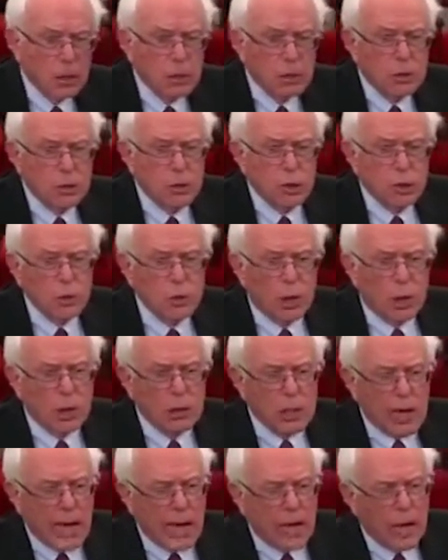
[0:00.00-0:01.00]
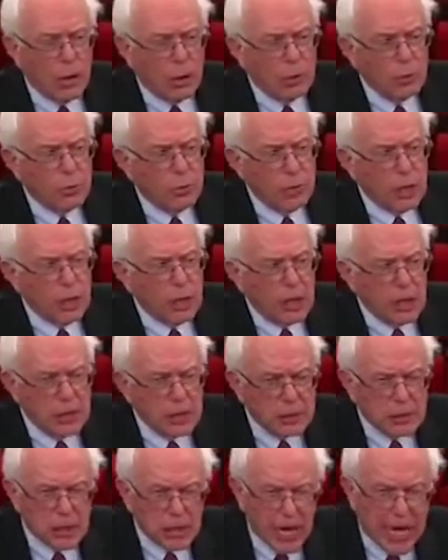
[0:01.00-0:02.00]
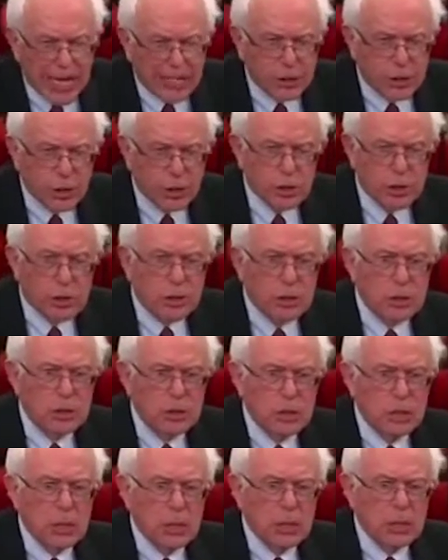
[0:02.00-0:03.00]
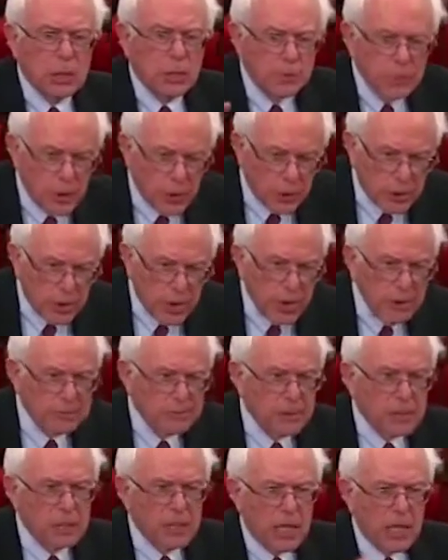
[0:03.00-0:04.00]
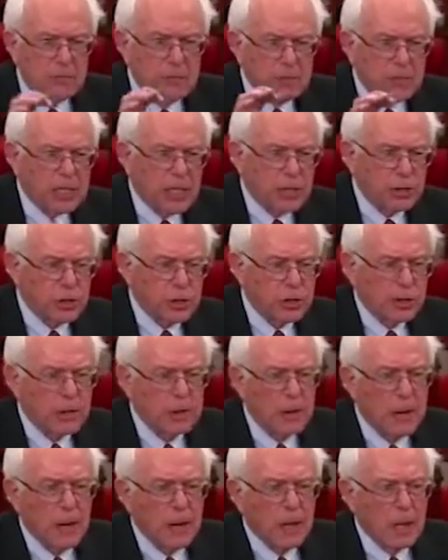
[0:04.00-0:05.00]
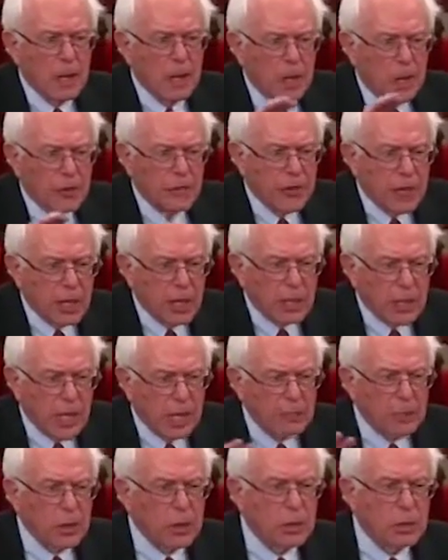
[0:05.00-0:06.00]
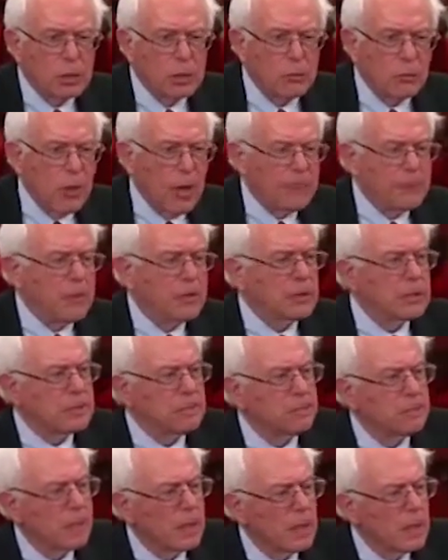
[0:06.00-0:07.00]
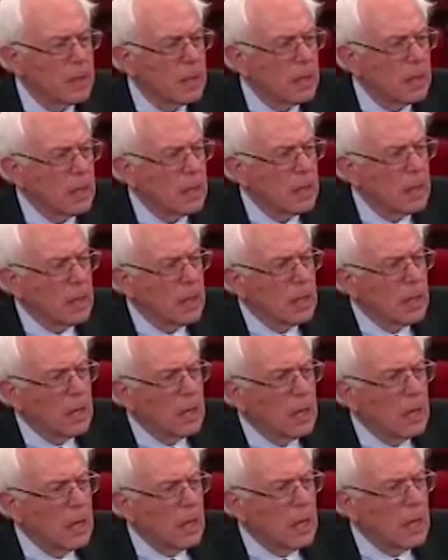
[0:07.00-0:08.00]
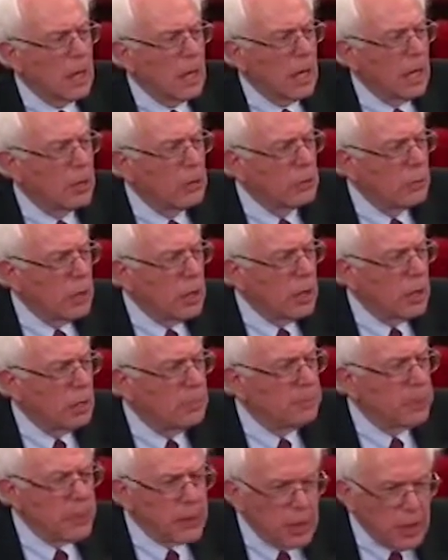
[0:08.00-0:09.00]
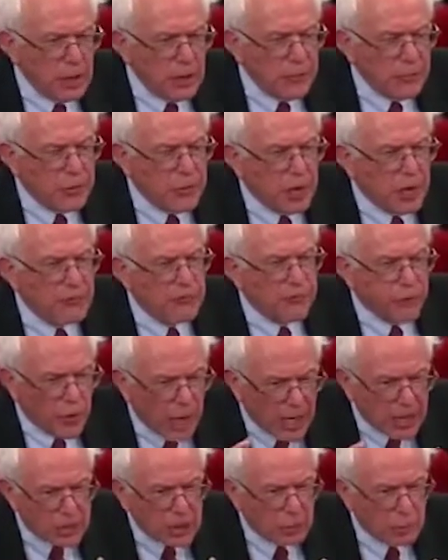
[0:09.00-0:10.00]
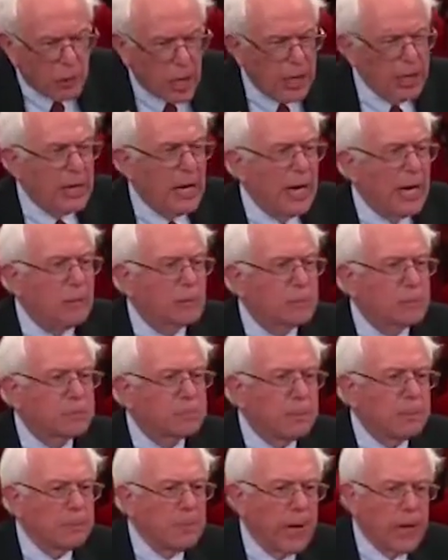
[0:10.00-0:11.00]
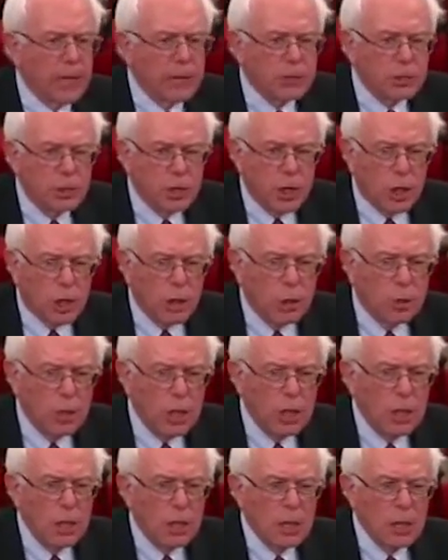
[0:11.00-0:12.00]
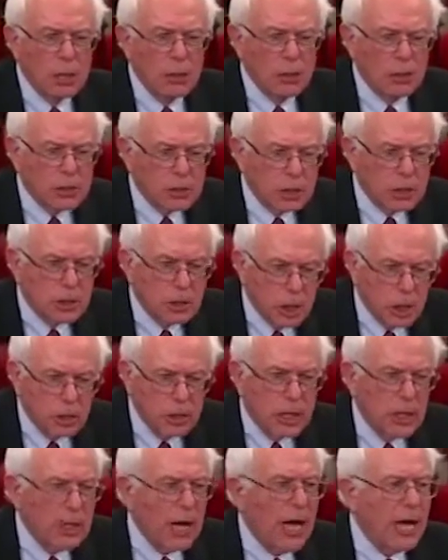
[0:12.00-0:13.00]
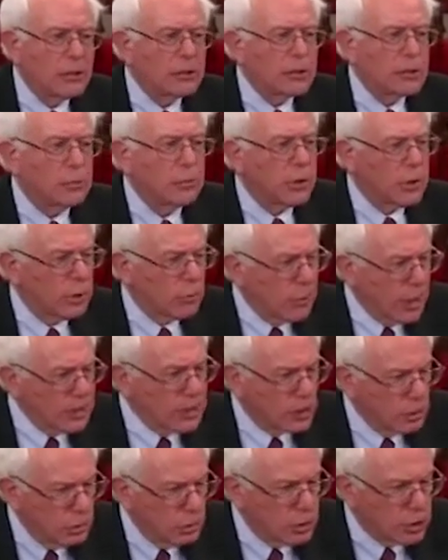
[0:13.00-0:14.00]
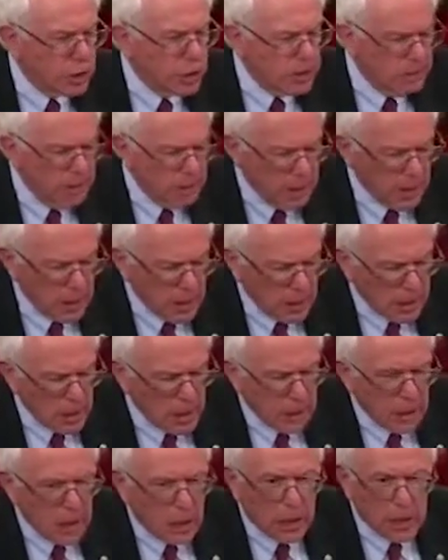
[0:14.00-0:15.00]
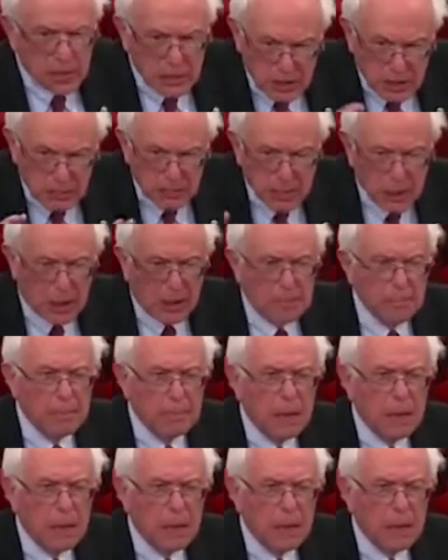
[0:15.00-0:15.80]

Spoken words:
to allow the international community to take possession of their chemical weapons. And we believe that France right now is prepared to go to the Security Council with a resolution similar